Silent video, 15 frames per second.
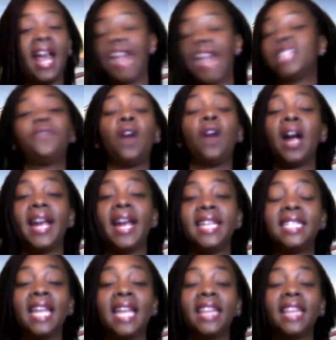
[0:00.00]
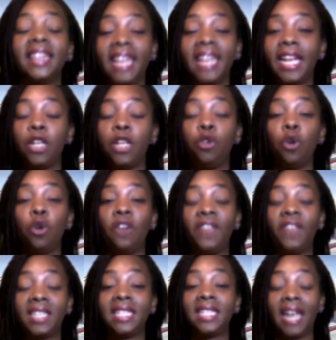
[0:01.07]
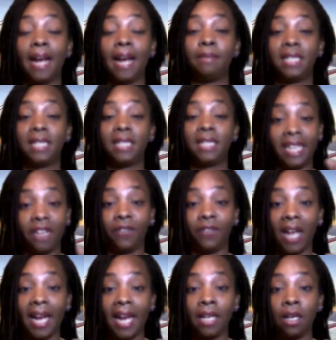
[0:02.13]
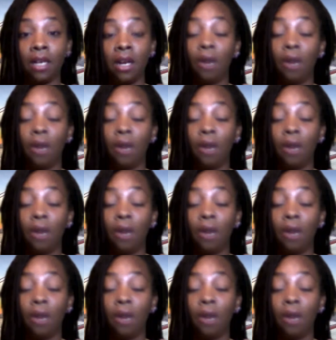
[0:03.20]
as far as letting you know if it's time to take flight,